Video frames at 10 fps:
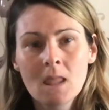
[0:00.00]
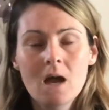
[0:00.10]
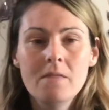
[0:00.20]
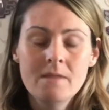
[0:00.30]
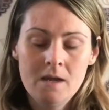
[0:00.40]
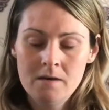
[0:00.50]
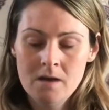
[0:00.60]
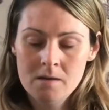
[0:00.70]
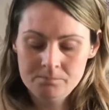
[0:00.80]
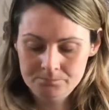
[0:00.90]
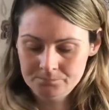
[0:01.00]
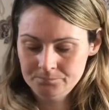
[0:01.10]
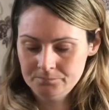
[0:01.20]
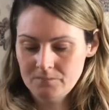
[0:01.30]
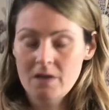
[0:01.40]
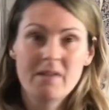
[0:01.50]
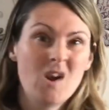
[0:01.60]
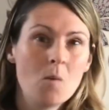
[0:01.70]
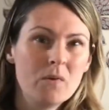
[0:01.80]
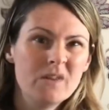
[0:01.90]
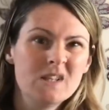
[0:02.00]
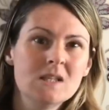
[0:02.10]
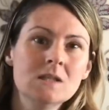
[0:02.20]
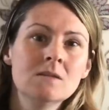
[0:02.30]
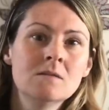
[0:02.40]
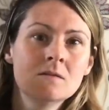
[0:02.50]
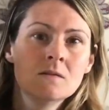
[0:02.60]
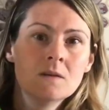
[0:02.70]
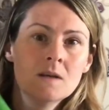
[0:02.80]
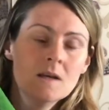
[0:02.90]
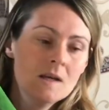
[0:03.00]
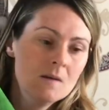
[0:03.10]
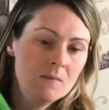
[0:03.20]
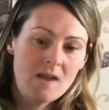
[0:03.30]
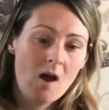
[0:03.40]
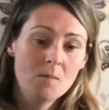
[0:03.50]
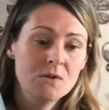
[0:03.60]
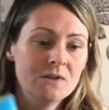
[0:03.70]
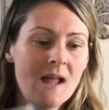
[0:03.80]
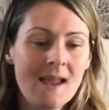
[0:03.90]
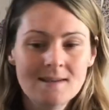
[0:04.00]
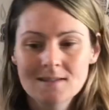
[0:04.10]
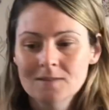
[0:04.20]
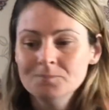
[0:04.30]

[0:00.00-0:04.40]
and then I'll put this in. But yeah, I'll be doing that later.